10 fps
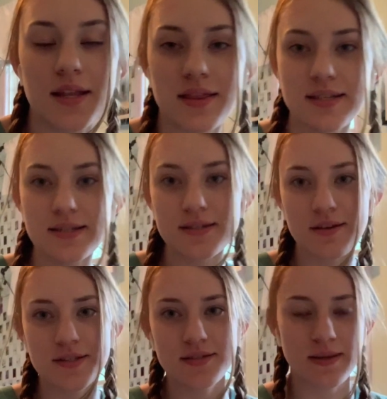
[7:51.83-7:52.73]
This is
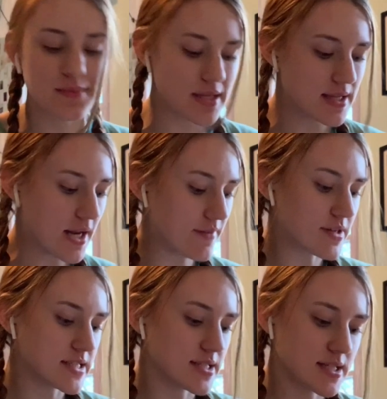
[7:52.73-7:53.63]
also something that I've
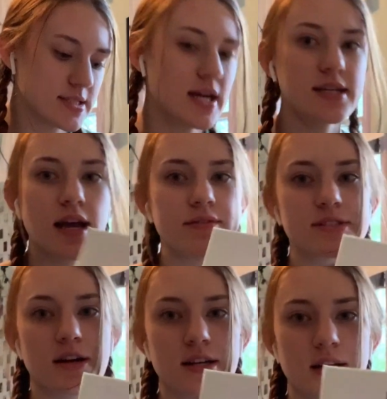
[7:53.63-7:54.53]
recently done. I've
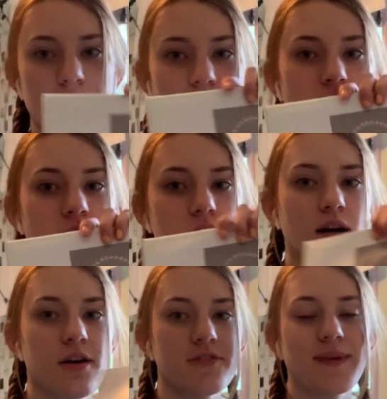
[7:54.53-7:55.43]
started a log
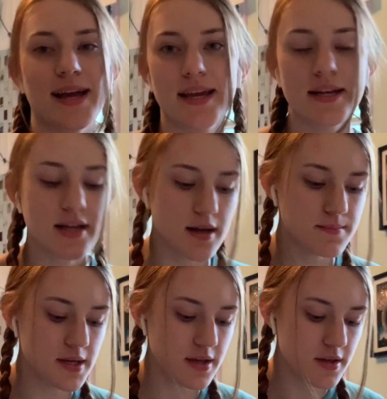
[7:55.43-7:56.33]
of my income
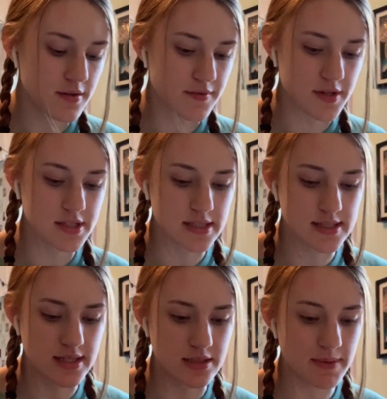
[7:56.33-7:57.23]
versus
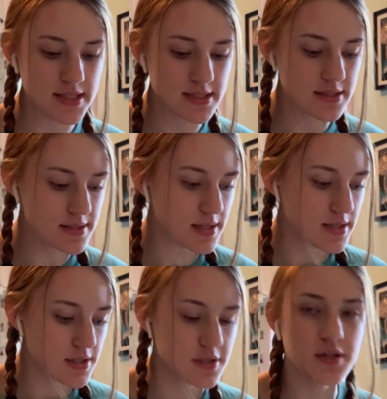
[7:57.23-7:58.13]
expenses.
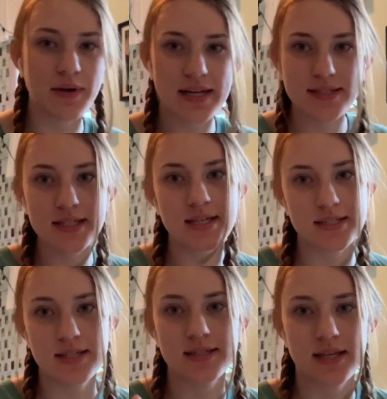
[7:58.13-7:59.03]
So Etsy does
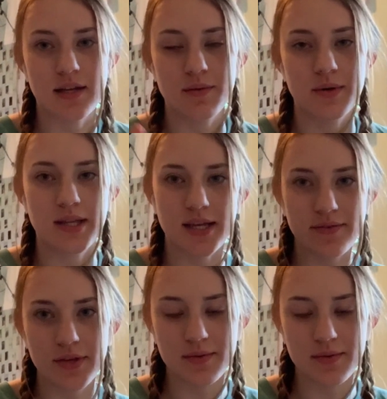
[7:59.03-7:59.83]
this thing where they give you